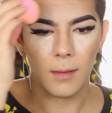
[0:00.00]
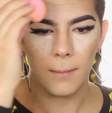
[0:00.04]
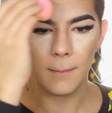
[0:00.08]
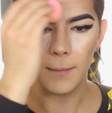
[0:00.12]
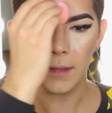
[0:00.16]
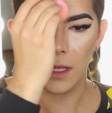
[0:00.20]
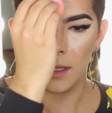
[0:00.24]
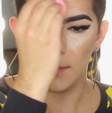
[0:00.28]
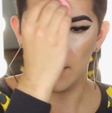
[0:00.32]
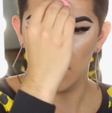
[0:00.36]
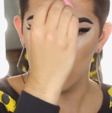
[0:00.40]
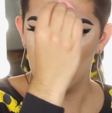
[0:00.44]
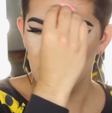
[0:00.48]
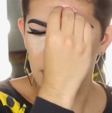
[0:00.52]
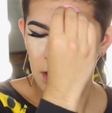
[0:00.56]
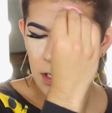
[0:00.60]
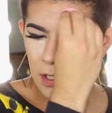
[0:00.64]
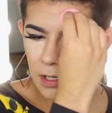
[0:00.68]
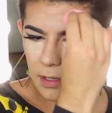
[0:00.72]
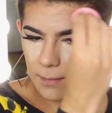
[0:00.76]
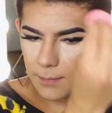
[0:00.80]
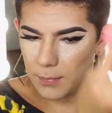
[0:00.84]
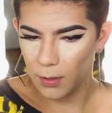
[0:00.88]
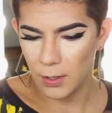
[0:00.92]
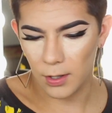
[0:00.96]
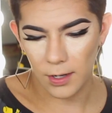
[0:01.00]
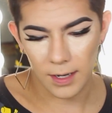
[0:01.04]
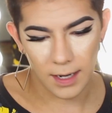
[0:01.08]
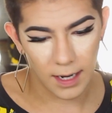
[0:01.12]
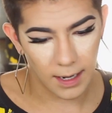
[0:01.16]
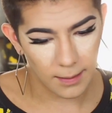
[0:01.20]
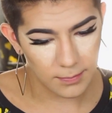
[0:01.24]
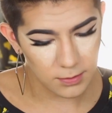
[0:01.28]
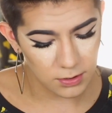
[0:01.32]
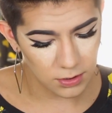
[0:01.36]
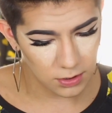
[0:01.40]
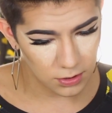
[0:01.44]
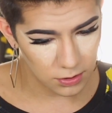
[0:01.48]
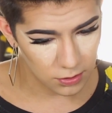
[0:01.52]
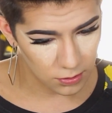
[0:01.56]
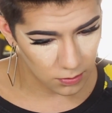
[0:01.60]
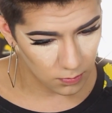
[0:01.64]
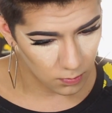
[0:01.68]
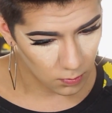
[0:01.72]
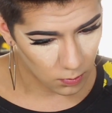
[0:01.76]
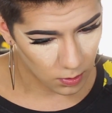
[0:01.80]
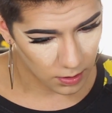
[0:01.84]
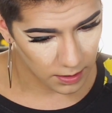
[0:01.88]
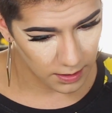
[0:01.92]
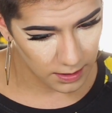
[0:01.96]
maybe perhaps
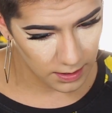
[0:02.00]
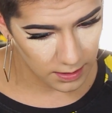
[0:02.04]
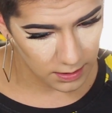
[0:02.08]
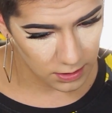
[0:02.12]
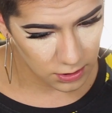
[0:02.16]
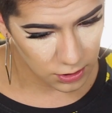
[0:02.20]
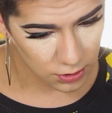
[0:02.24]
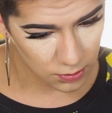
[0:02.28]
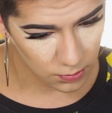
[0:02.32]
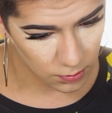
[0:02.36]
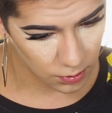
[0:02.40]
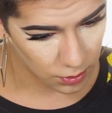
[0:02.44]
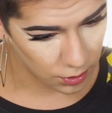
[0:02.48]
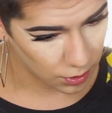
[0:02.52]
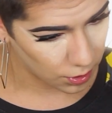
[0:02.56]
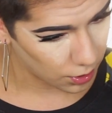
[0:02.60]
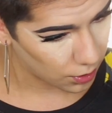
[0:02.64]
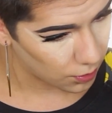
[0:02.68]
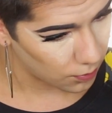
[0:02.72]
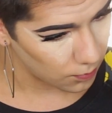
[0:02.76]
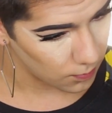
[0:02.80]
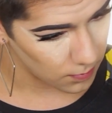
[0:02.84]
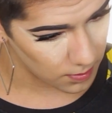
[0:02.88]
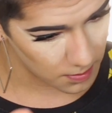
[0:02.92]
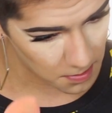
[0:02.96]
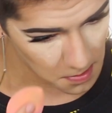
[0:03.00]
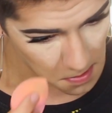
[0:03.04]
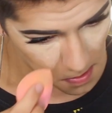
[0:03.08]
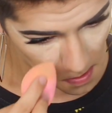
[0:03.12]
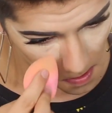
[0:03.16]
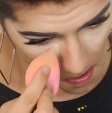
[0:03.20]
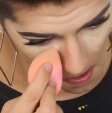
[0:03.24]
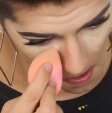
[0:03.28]
don't want it to go.